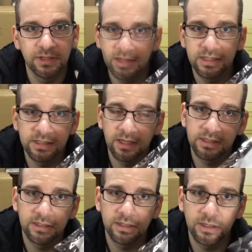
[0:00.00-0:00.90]
this
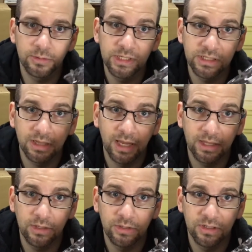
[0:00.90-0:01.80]
doesn't increase the
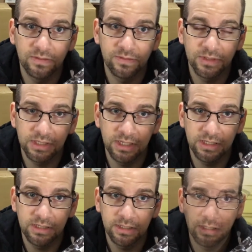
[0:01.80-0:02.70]
likelihood of
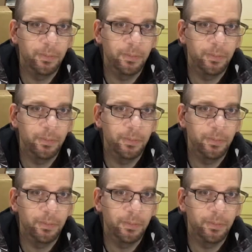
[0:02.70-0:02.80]
SIDS.